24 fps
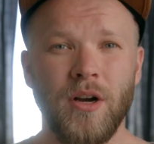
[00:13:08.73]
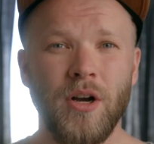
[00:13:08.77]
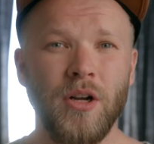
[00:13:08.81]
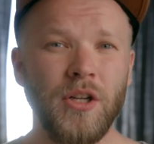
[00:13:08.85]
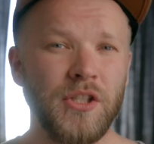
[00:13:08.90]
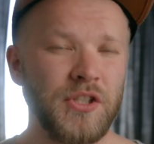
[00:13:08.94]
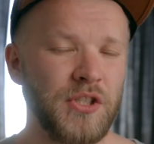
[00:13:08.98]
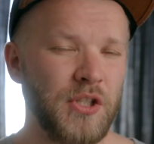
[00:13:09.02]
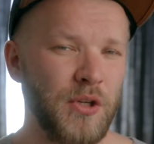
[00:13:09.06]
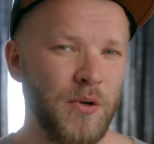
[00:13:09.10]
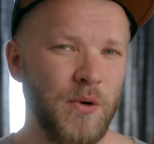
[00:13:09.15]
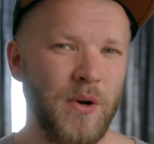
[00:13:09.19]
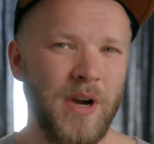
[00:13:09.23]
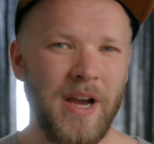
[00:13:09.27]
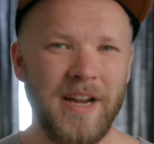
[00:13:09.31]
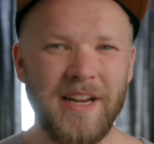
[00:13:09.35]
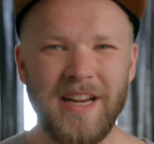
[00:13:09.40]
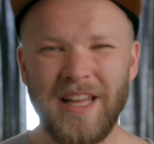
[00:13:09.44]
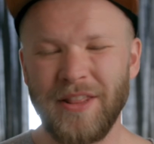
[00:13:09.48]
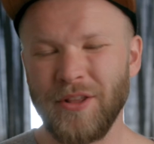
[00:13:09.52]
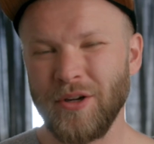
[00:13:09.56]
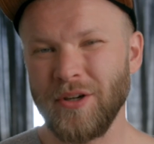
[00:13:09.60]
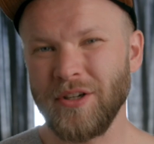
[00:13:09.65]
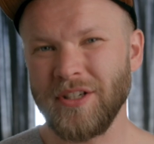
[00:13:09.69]
Also,
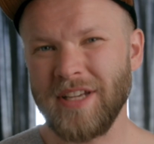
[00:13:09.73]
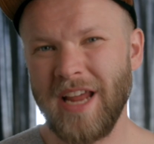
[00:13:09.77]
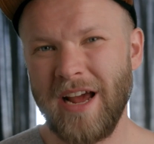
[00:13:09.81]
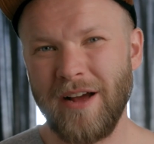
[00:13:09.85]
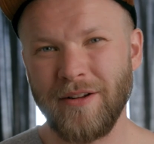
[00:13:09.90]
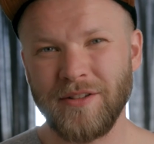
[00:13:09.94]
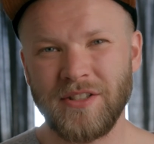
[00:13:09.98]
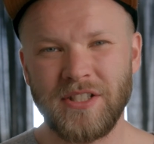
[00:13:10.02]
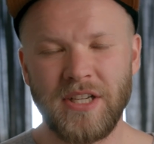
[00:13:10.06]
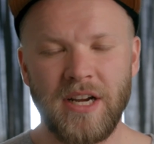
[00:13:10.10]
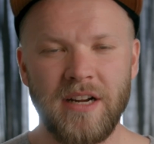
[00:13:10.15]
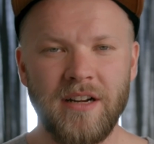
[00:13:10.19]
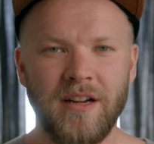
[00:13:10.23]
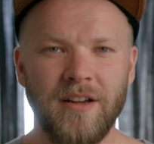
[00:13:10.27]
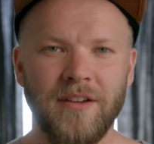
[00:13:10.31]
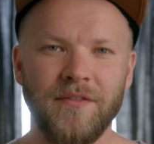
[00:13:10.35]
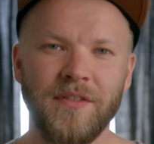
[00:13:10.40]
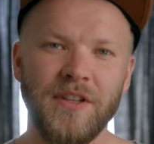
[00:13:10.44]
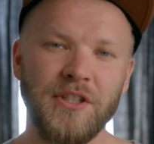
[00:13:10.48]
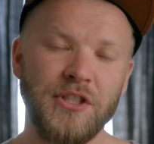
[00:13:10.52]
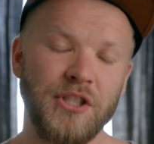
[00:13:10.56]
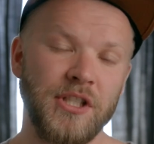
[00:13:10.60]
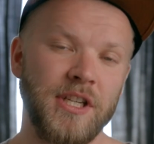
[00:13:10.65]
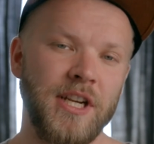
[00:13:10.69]
another downside
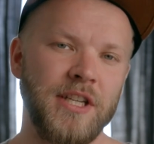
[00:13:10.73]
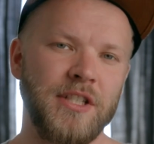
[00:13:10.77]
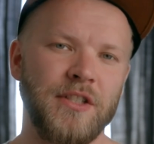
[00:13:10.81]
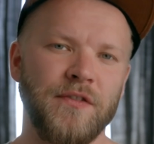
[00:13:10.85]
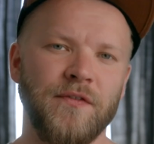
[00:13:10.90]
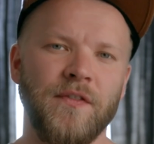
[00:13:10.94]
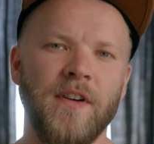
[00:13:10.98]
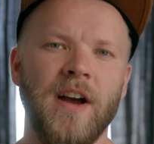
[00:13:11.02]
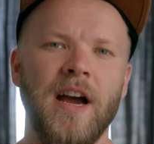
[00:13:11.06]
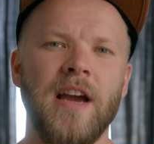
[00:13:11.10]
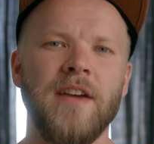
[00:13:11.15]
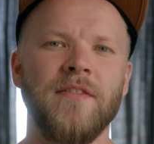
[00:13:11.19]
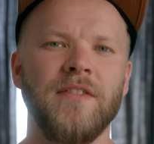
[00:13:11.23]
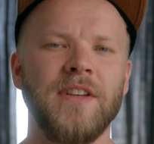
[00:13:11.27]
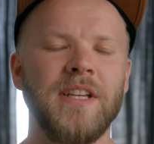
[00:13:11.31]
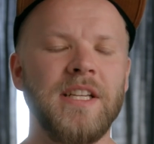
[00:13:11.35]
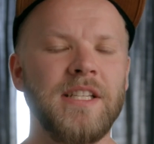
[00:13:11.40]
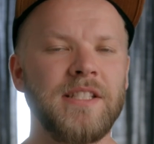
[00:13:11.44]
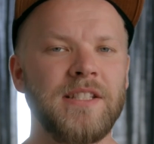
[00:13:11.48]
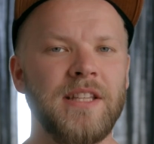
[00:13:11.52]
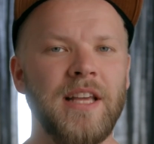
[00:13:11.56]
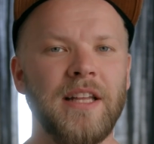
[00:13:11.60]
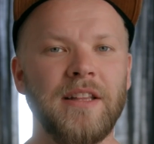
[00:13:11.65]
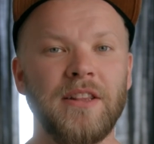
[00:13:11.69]
of the GH5
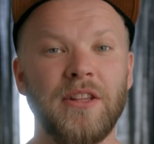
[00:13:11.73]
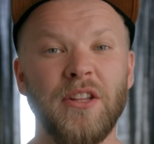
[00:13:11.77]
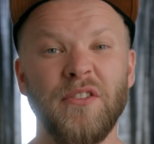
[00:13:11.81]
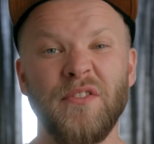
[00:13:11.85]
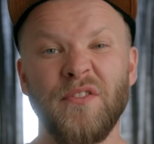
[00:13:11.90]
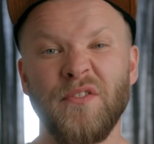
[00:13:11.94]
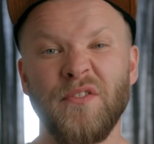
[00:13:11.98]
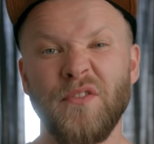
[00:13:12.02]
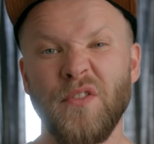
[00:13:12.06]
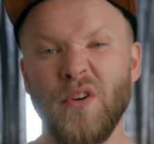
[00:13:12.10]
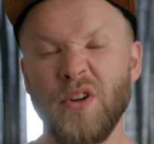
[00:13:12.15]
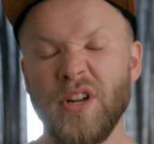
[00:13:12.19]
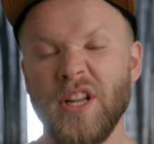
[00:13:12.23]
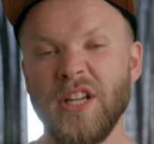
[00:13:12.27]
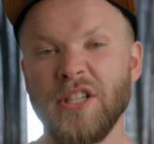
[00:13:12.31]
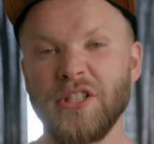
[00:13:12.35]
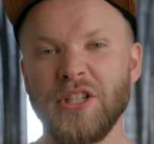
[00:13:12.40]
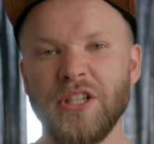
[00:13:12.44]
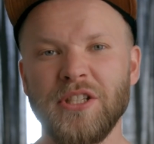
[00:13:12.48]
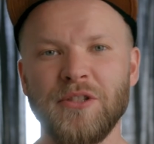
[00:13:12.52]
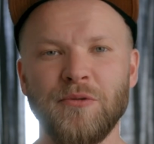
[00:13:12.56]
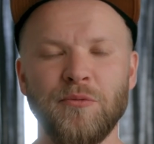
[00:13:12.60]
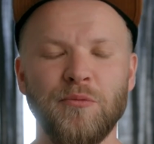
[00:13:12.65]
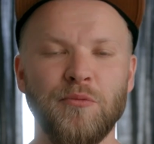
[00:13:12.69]
is that the footage
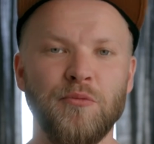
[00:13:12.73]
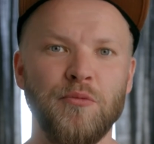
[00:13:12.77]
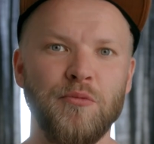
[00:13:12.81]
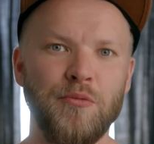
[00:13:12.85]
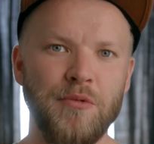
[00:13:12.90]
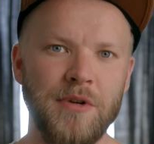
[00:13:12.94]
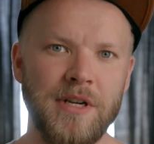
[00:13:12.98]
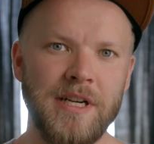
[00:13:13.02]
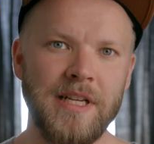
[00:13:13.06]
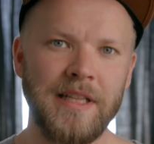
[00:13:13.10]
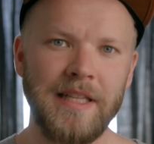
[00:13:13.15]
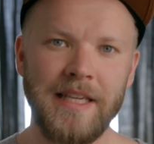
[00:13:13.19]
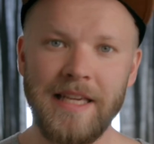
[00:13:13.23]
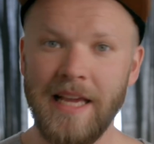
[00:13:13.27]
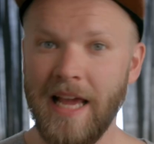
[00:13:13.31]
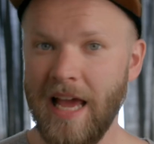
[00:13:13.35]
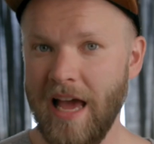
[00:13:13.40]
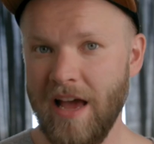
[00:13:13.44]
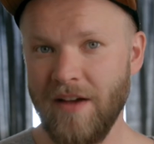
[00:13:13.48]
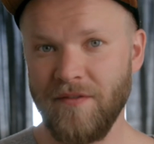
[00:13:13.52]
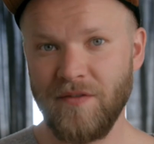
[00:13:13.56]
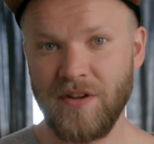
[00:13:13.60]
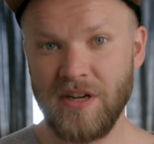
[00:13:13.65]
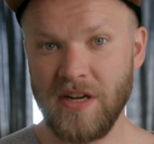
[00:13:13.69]
is really
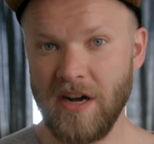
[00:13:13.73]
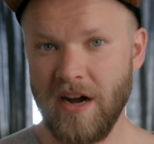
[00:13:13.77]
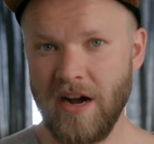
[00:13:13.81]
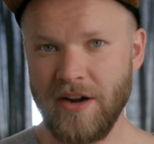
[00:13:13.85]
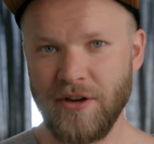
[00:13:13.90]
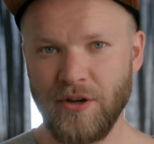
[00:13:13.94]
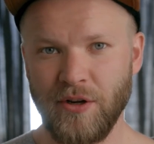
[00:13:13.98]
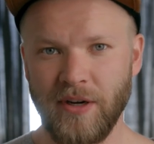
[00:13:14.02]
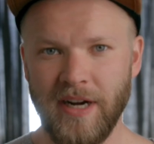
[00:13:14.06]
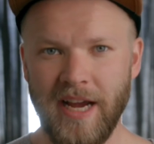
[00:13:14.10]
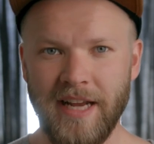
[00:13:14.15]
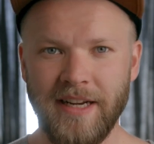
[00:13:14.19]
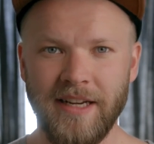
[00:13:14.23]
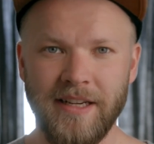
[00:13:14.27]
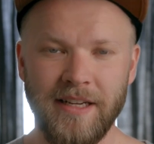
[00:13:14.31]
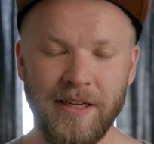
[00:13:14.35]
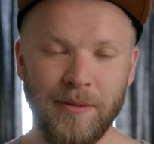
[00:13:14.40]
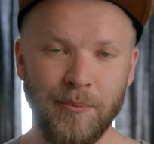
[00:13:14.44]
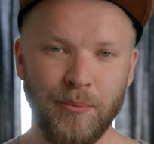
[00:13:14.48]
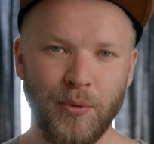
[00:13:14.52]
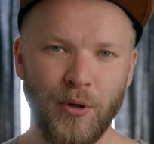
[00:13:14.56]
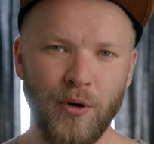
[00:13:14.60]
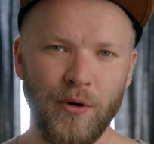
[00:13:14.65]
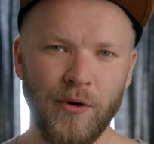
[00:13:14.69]
heavy on your
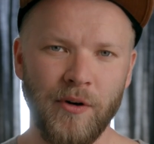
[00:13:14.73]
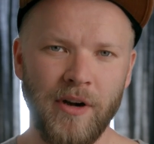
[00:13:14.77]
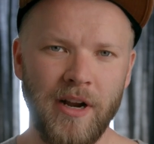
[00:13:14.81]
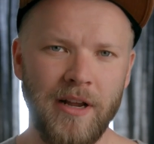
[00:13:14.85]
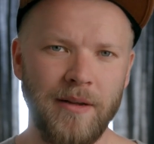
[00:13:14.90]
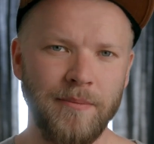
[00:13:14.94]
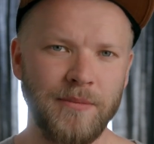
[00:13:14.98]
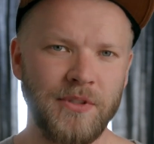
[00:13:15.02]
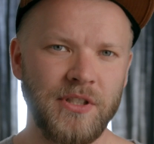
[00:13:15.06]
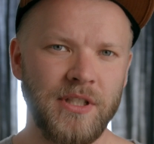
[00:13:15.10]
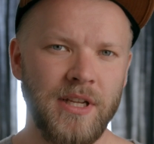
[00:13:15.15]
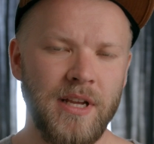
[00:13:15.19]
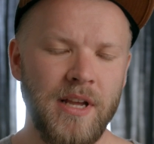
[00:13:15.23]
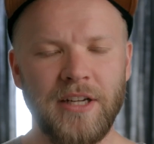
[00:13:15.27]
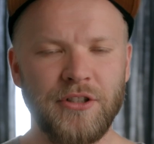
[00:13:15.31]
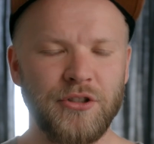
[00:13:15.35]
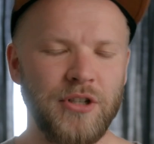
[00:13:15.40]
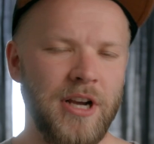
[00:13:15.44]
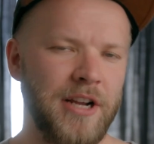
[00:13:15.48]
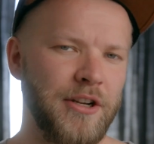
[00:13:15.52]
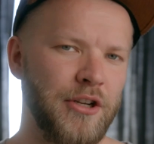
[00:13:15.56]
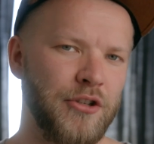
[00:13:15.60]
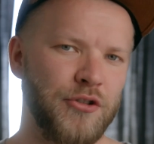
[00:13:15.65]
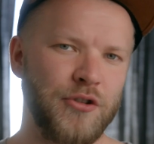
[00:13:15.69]
editing programs. I
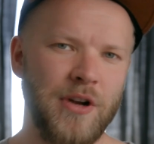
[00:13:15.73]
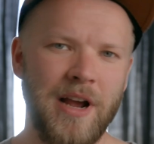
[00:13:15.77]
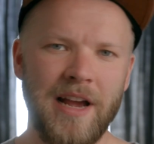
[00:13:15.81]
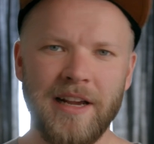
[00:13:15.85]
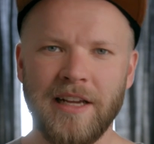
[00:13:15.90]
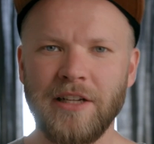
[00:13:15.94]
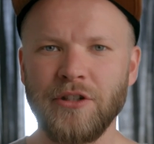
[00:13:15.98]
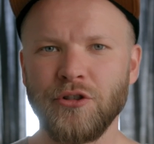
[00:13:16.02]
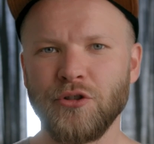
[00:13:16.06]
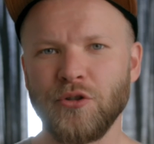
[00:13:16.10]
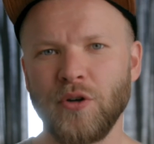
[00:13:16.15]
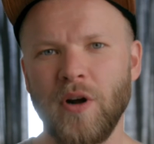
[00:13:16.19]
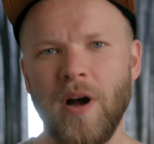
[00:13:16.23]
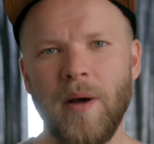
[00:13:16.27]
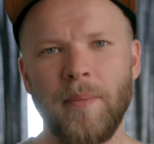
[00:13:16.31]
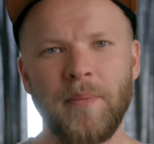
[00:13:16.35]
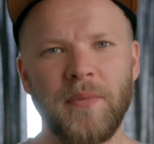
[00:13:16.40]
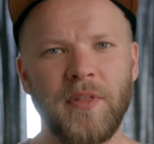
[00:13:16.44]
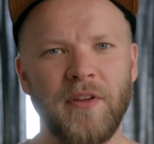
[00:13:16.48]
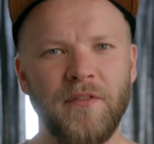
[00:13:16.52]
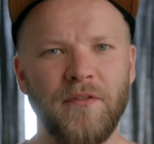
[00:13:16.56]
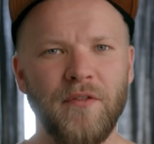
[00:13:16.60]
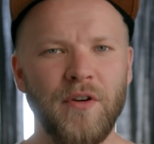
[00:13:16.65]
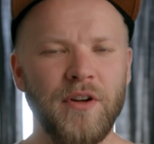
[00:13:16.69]
tried to drag and drop
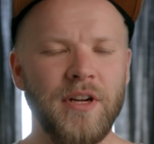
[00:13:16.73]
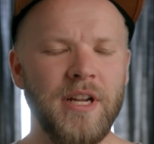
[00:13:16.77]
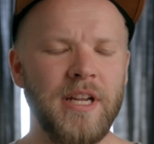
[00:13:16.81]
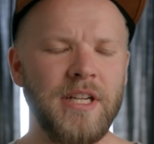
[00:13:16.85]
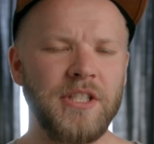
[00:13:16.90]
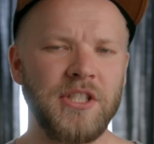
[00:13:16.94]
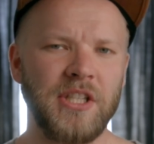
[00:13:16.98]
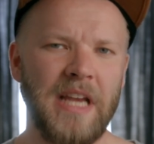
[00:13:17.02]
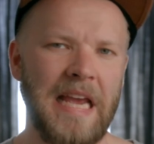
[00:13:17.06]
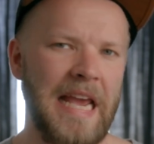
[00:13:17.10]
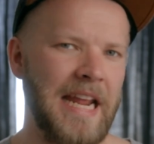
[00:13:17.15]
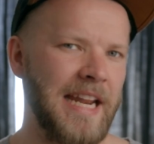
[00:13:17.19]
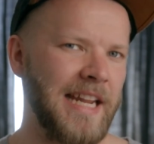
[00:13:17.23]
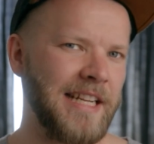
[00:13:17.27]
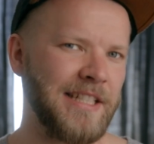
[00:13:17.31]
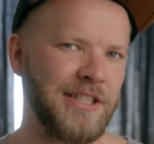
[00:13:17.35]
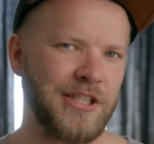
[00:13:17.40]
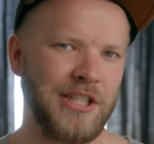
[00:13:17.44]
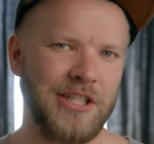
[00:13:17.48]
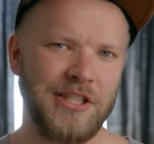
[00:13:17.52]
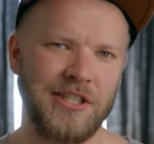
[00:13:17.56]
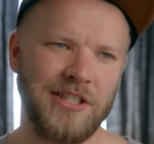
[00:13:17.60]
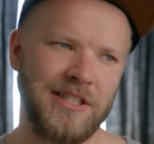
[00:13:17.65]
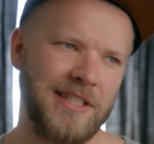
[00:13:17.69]
the footage and it
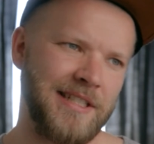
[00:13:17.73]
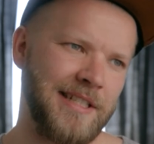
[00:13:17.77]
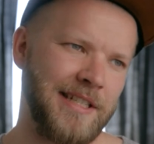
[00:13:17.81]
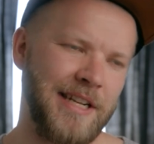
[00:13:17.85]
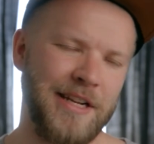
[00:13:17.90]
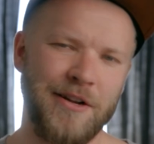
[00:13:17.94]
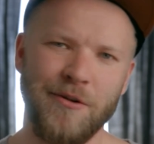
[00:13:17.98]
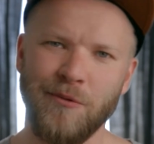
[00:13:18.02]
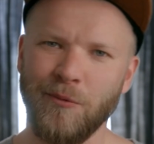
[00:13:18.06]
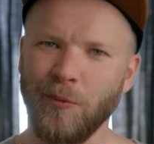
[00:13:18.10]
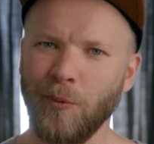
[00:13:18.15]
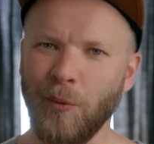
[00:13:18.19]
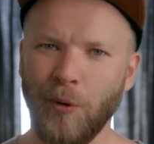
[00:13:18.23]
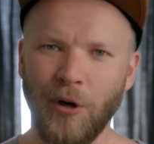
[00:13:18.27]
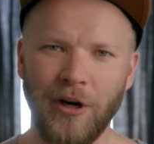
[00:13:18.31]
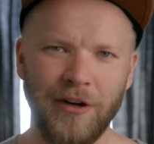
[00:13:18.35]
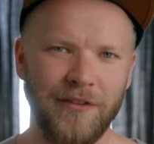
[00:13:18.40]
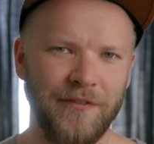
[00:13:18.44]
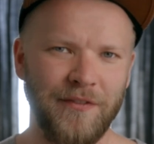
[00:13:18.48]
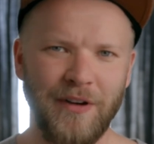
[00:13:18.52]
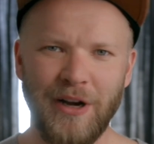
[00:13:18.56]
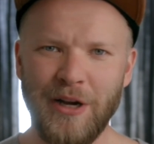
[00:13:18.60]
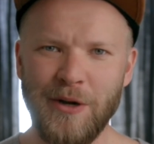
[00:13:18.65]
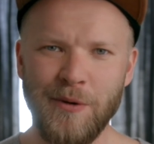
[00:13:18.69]
just didn't
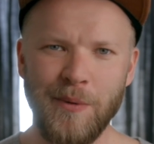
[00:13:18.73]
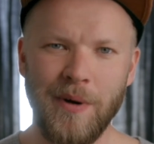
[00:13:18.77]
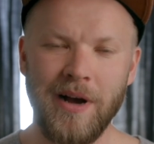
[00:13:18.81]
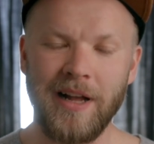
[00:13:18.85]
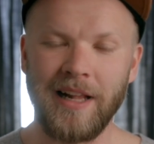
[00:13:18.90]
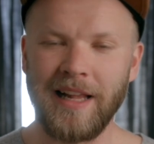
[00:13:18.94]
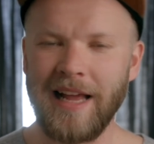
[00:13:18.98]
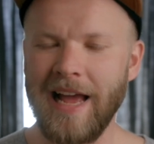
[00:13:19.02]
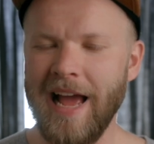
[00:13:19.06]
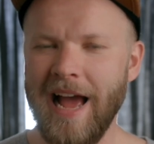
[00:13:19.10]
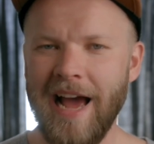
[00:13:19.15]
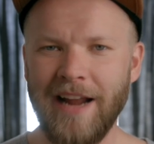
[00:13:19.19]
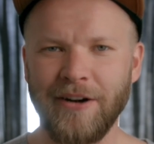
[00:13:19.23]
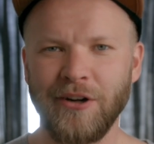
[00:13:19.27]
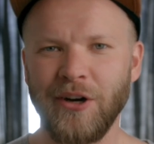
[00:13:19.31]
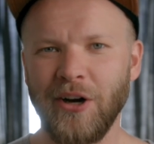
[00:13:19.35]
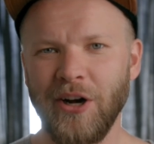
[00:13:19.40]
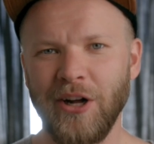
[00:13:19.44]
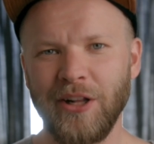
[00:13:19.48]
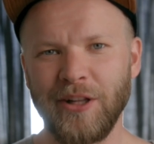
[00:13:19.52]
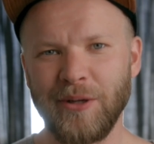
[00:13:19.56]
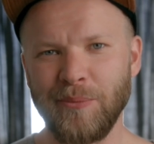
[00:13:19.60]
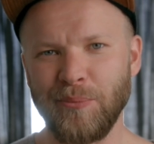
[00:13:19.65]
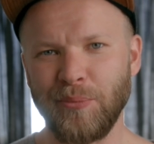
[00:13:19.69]
work very well at
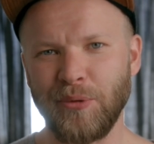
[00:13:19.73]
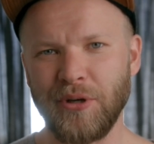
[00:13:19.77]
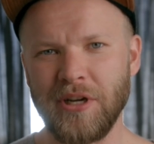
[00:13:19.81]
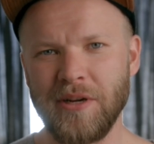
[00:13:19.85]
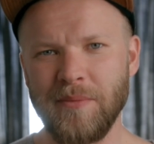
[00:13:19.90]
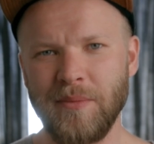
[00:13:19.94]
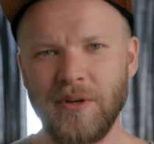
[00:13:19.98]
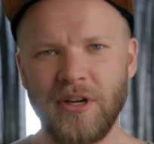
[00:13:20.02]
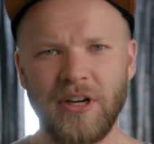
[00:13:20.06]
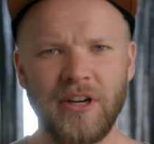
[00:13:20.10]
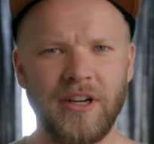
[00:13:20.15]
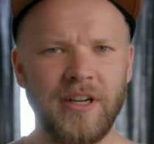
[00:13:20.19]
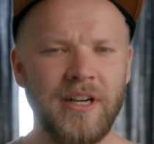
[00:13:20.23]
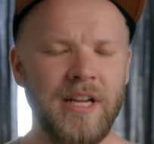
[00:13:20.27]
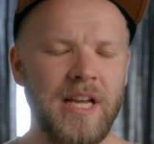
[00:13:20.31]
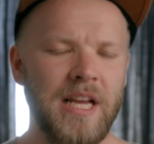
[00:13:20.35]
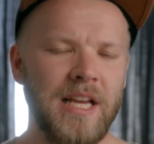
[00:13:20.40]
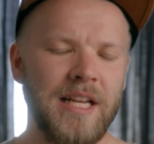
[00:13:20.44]
all in Premiere.